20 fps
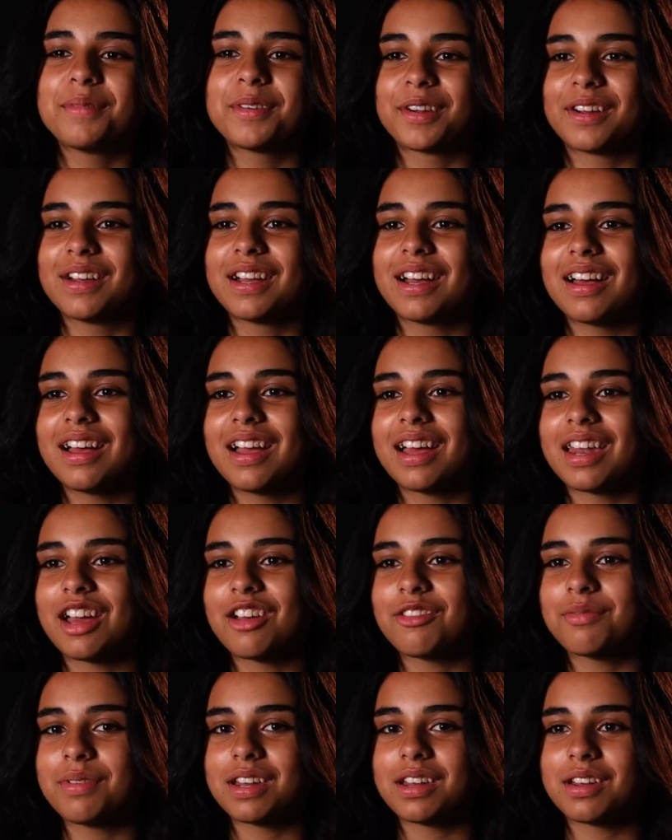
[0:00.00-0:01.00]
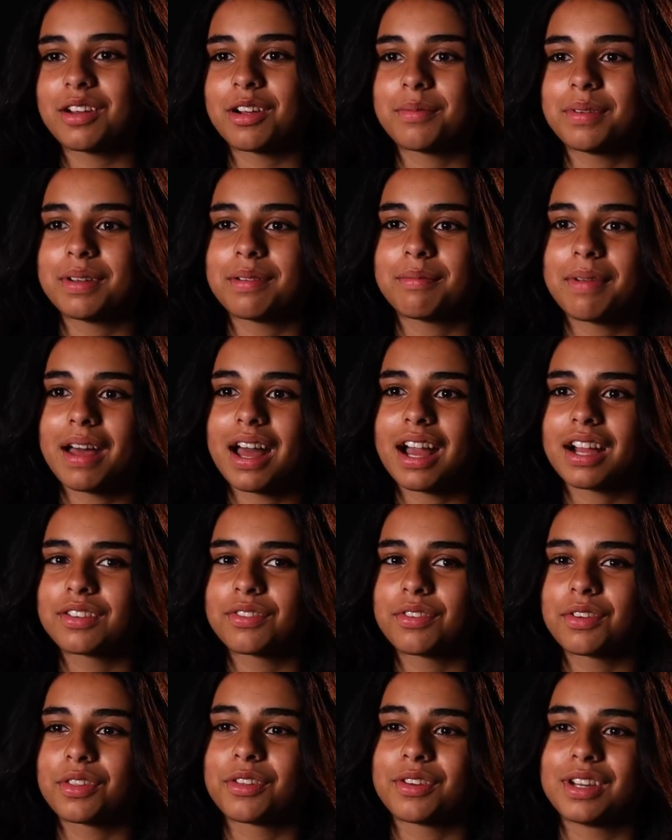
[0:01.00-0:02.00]
Maria, and I've been in Urban Impact for
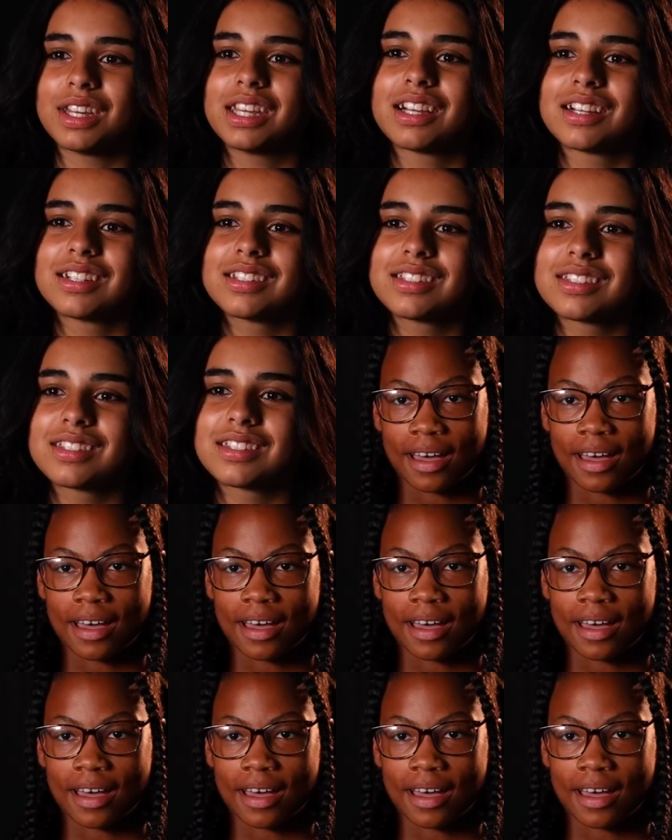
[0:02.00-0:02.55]
3 years.